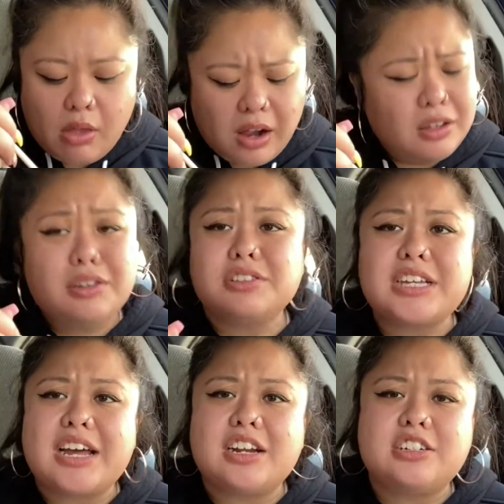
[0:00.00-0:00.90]
A little
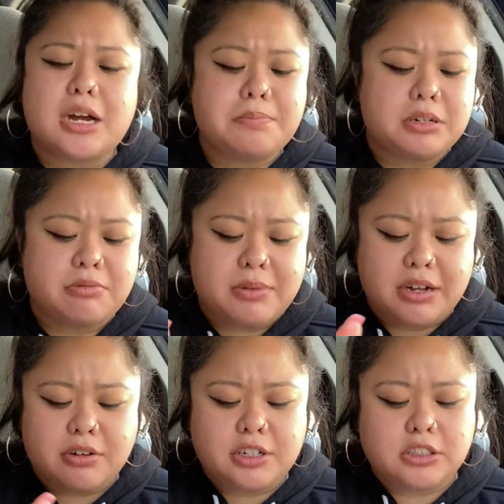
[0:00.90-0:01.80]
sad I dropped some of my
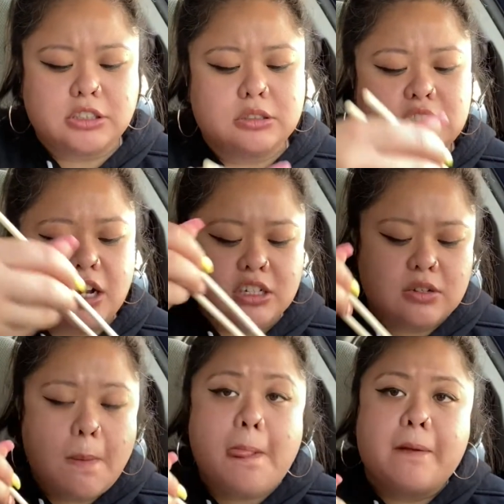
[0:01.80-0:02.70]
oil sauce.
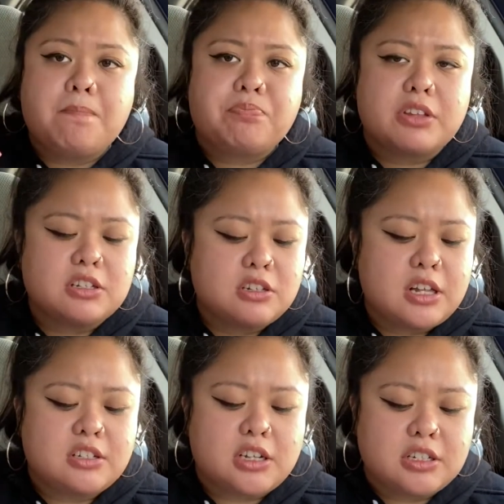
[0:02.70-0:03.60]
There's a lot of
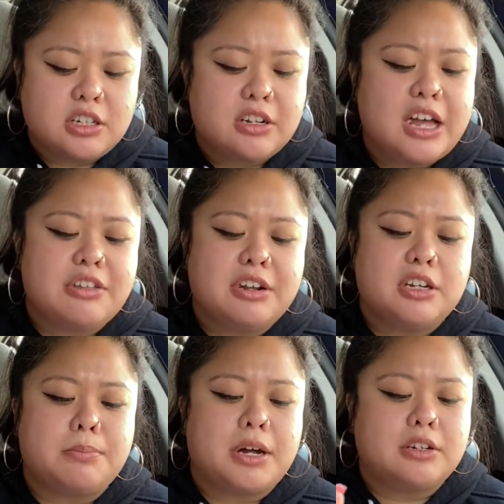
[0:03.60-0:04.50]
sauce here gathering in the
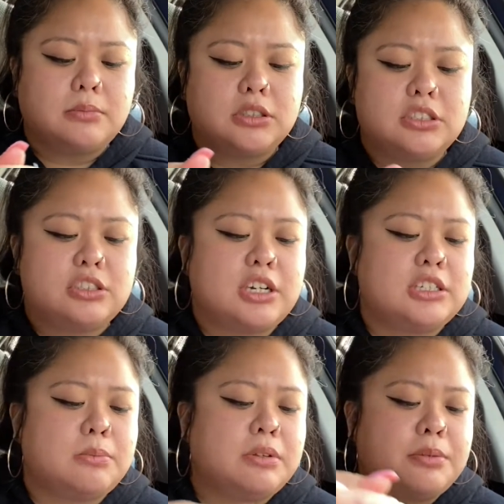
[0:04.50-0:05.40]
bottom, so let's try
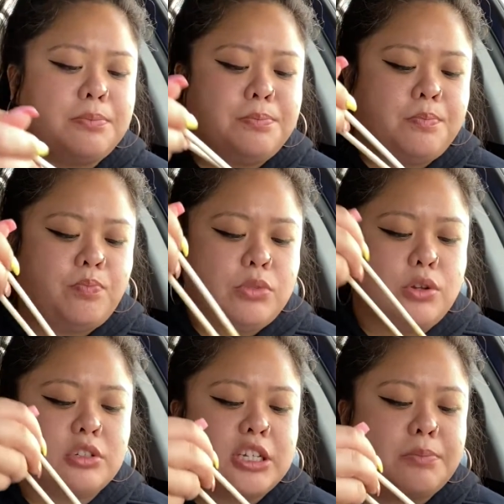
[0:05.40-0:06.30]
some of the
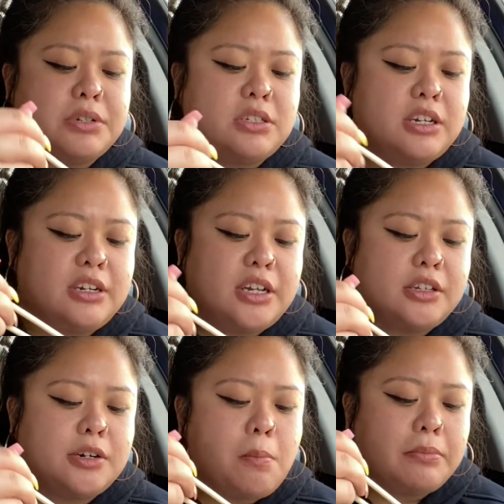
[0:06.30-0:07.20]
noodles that have been sitting down there.